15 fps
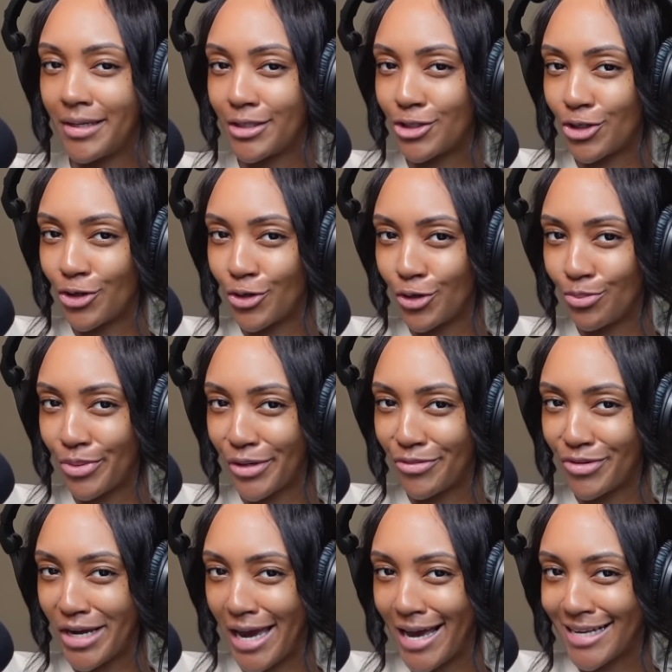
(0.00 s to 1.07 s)
It's your girl
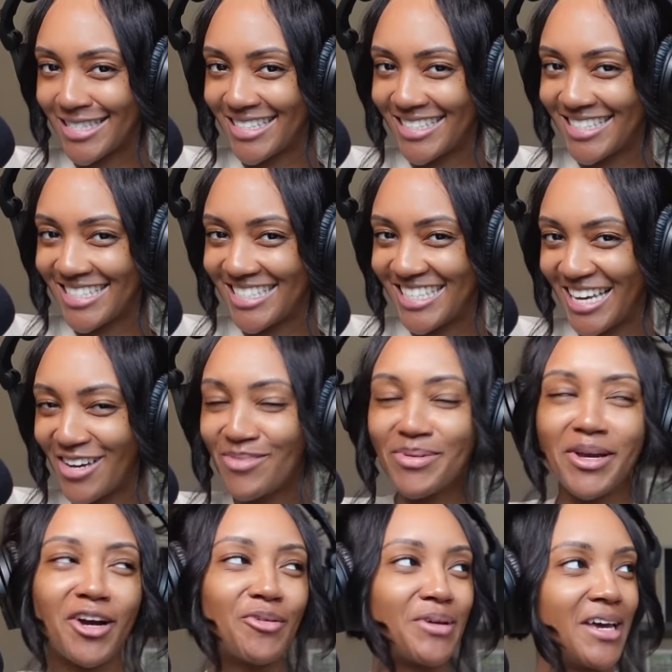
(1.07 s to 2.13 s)
BrittReacts, and today we
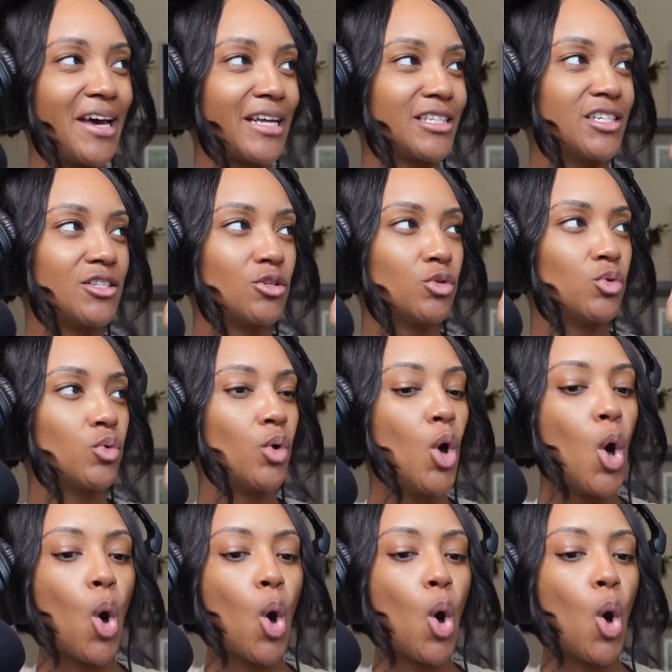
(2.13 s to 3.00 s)
are reacting to